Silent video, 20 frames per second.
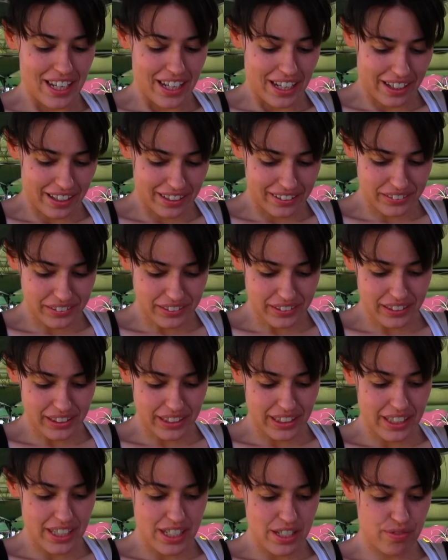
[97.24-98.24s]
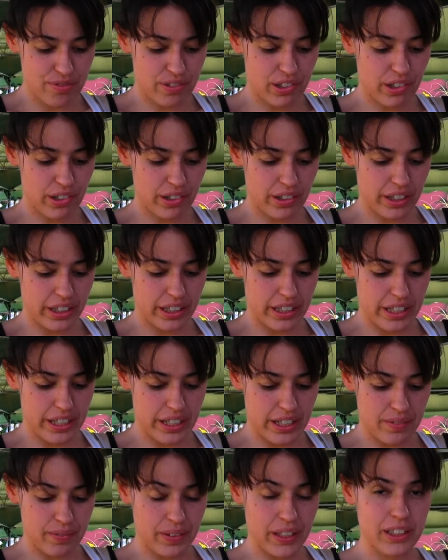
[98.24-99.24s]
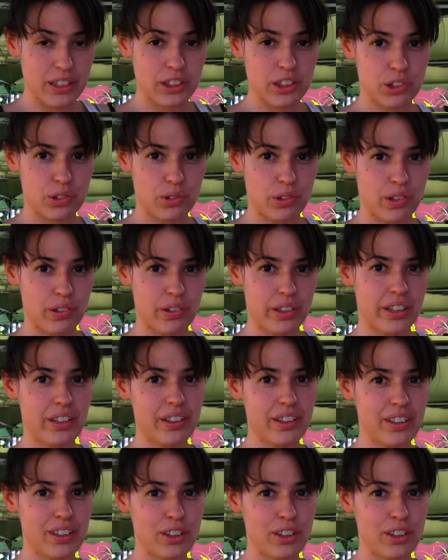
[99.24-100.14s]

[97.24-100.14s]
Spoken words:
And it's for make it stronger